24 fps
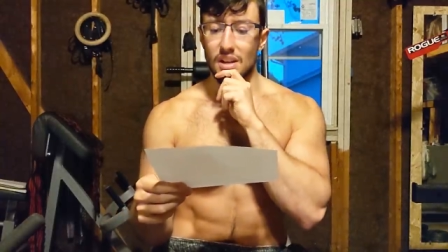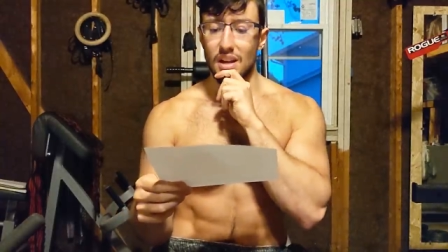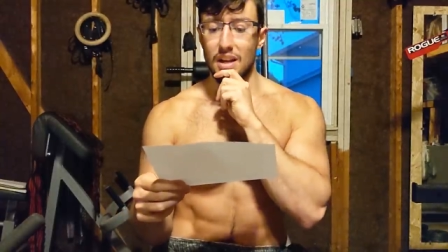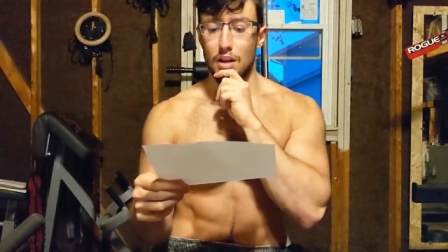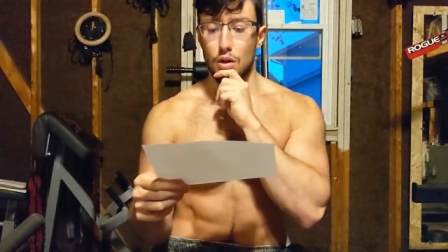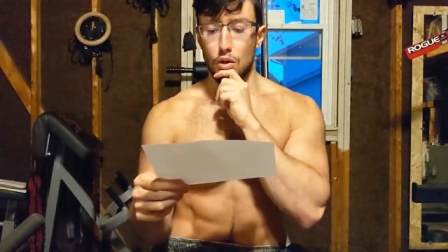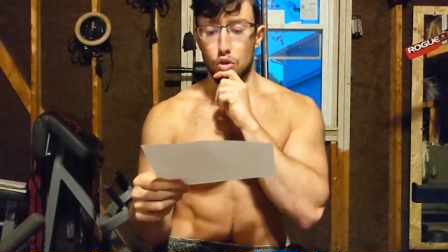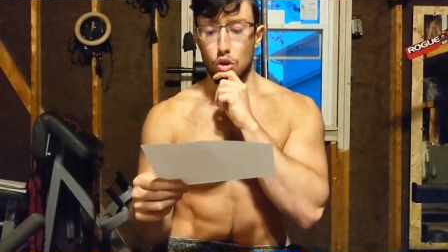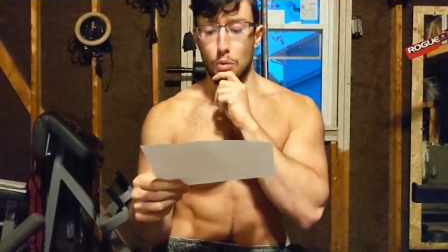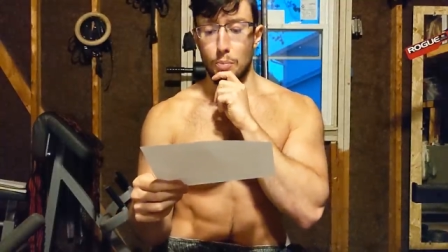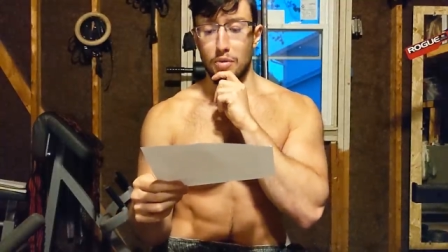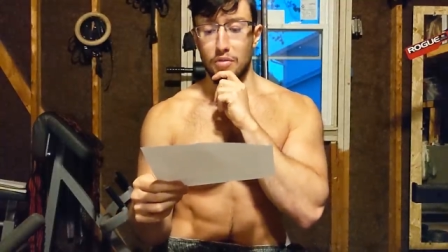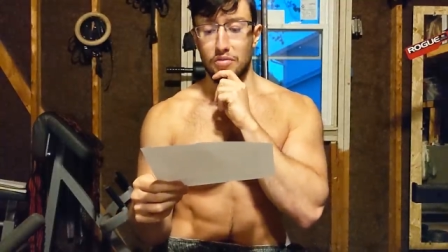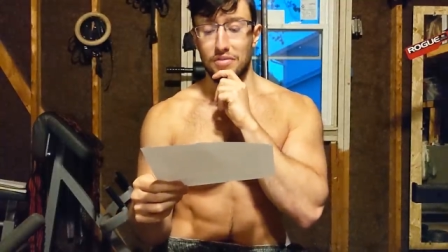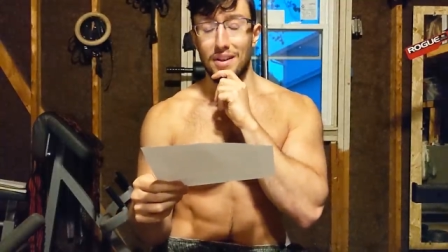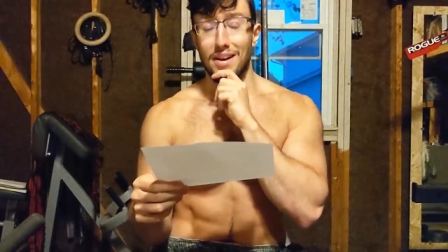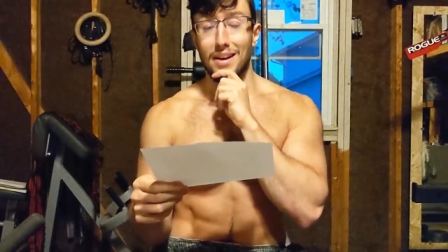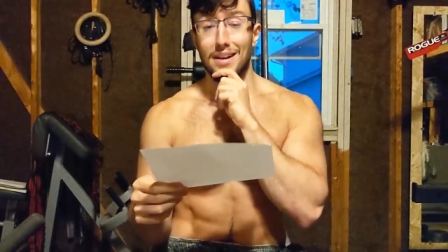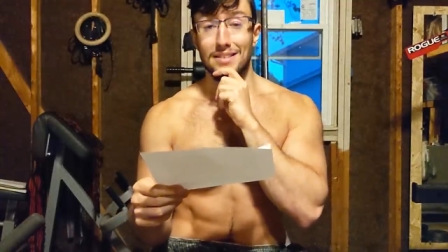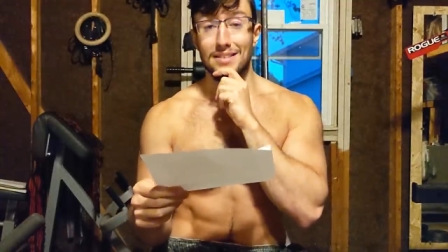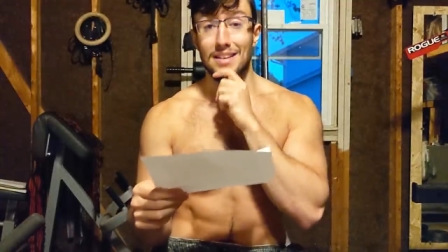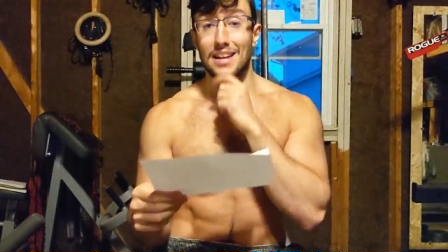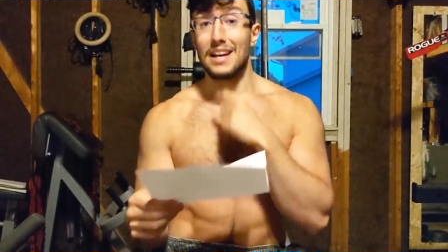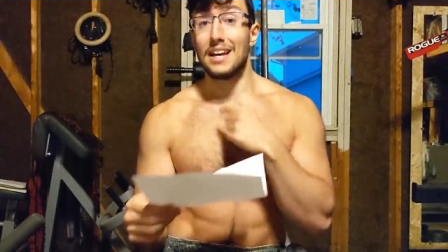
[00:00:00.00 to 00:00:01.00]
And on top of
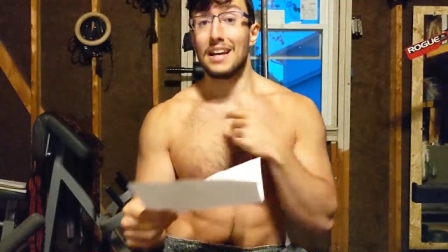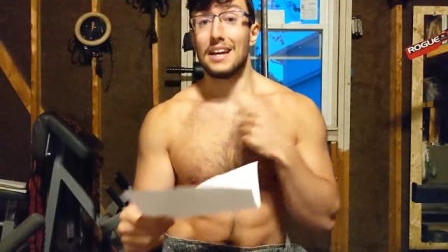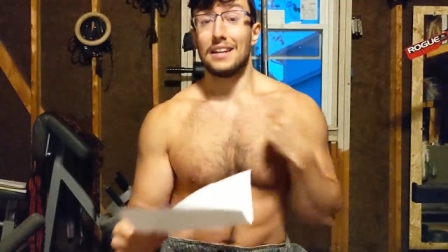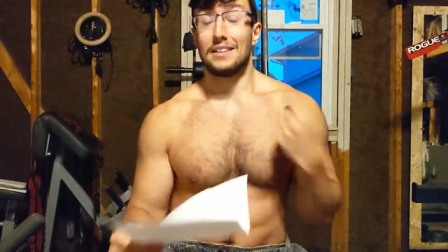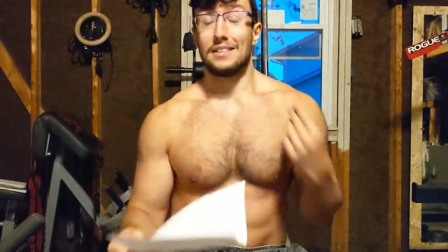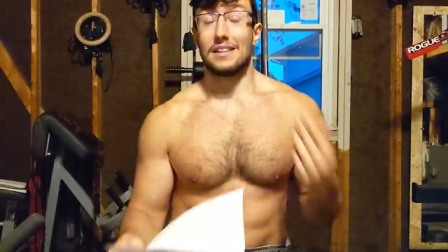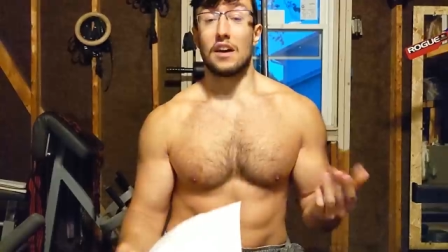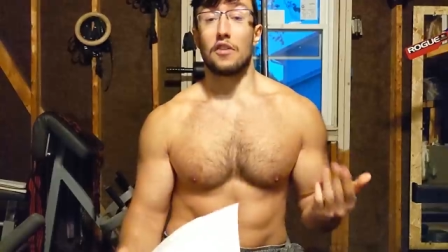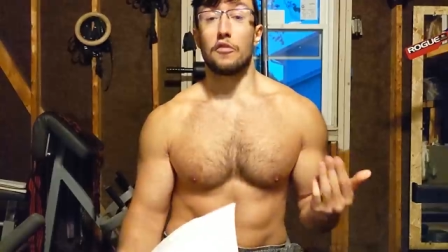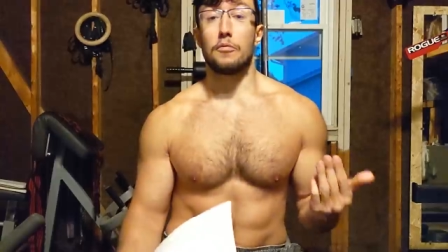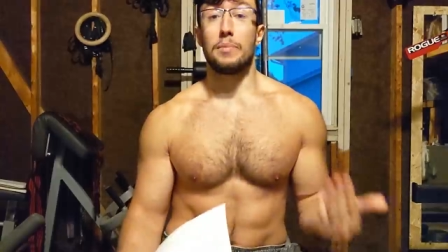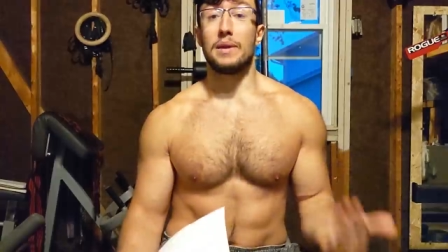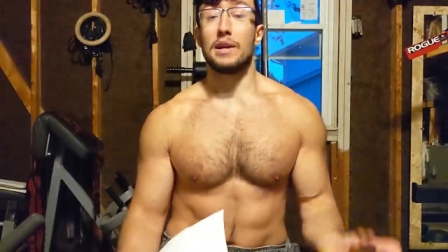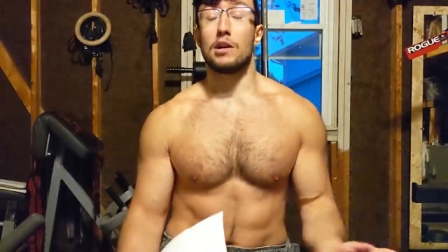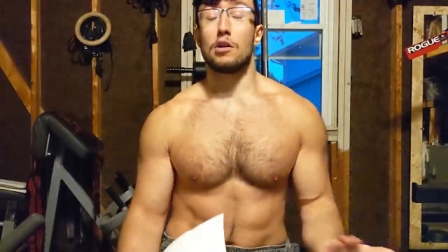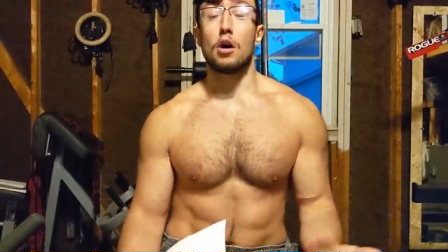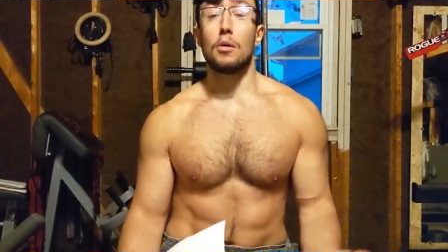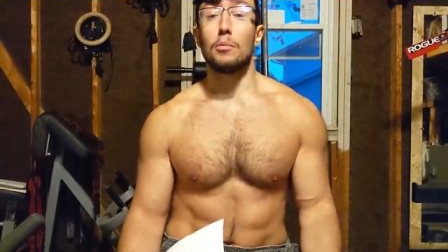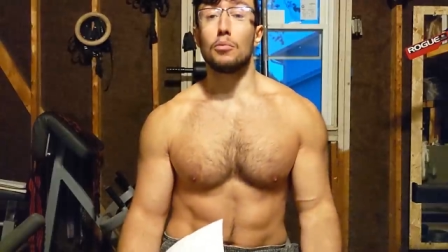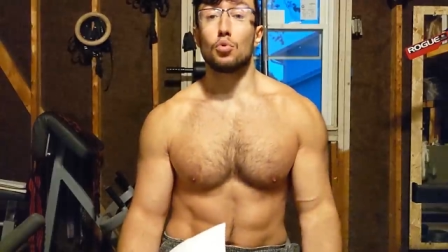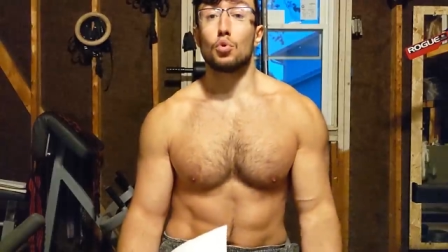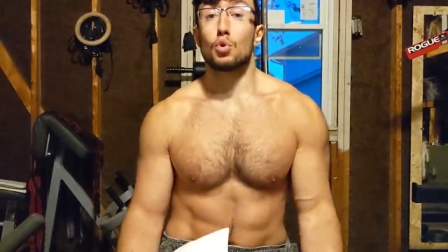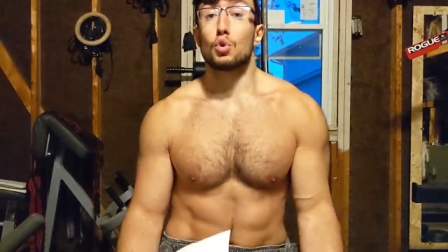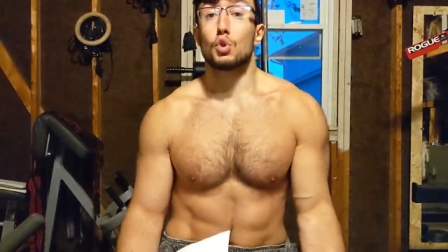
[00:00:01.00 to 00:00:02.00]
that, they have
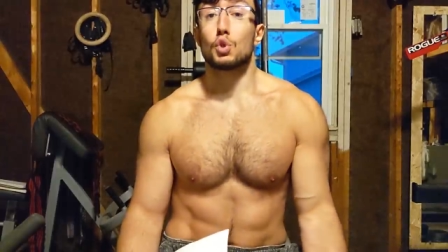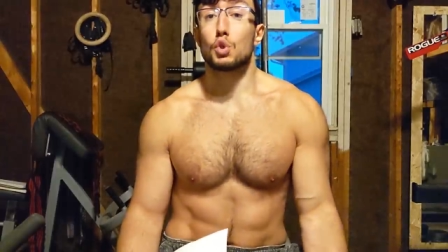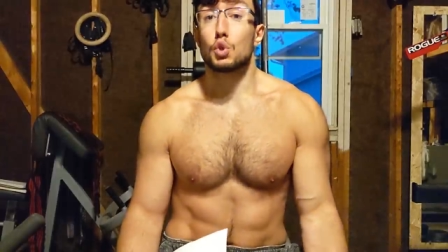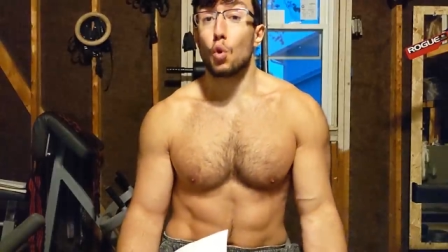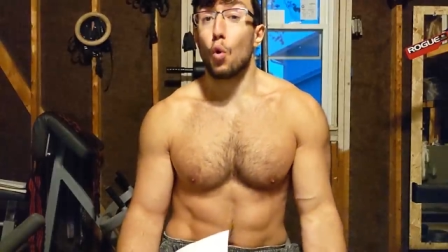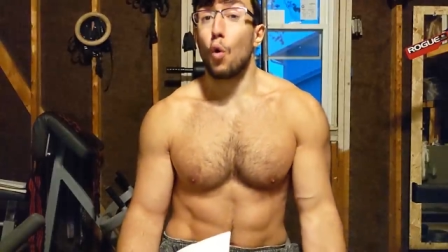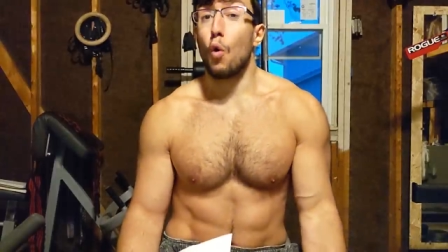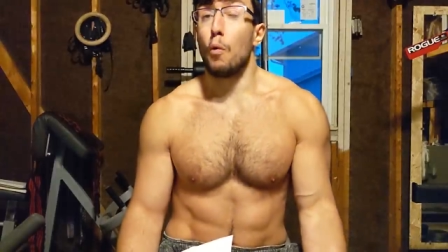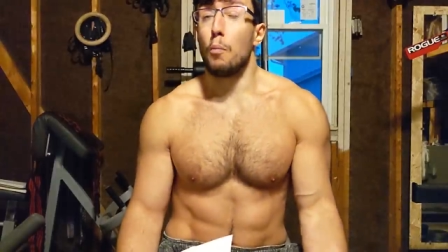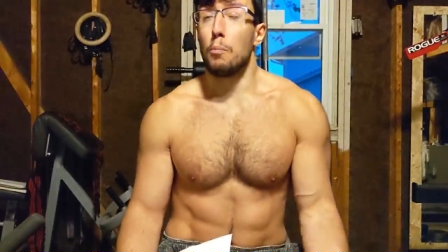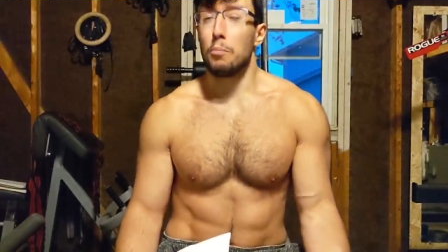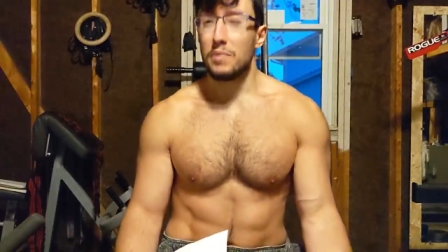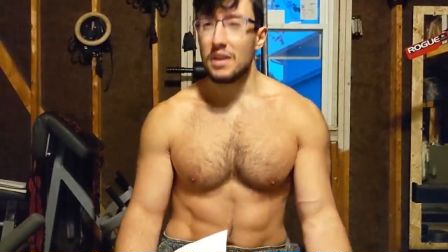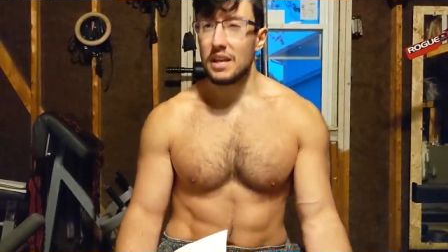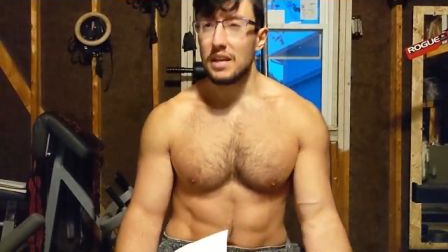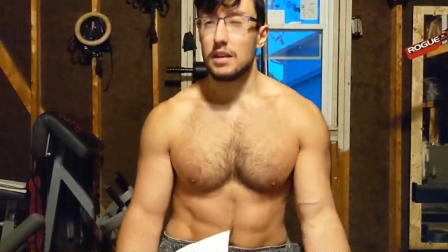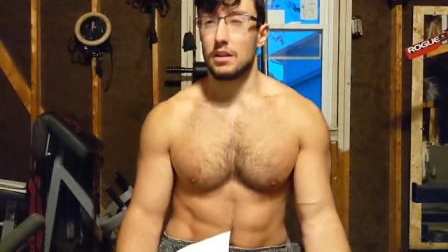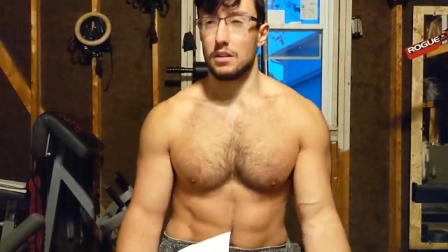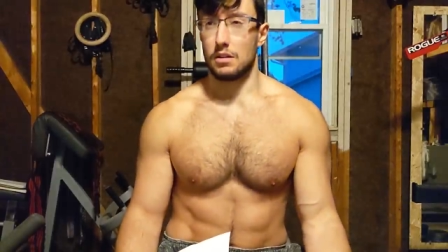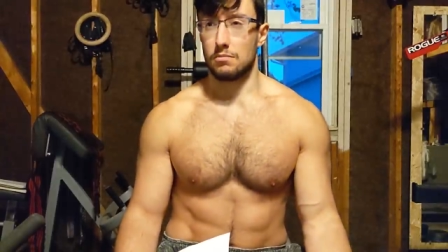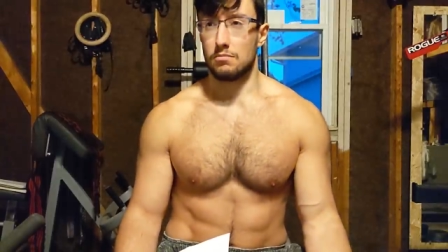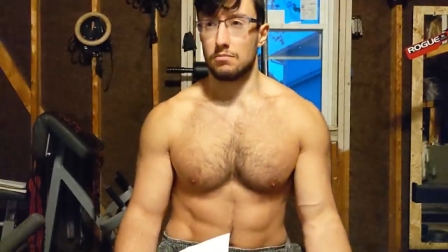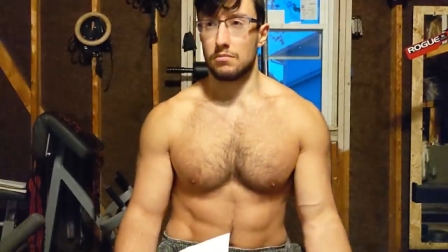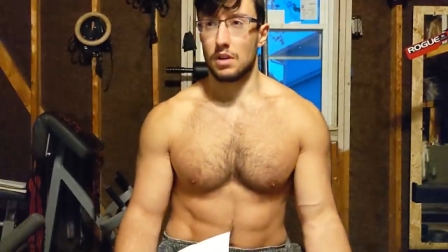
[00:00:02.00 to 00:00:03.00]
become the sole
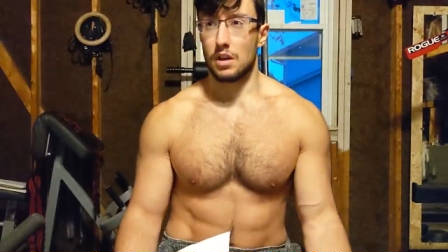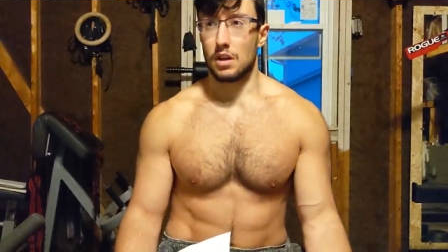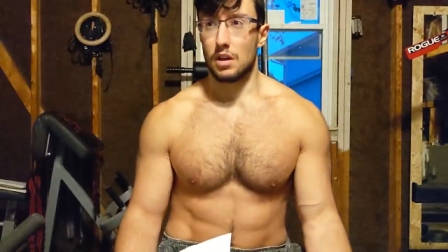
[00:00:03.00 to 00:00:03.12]
mean.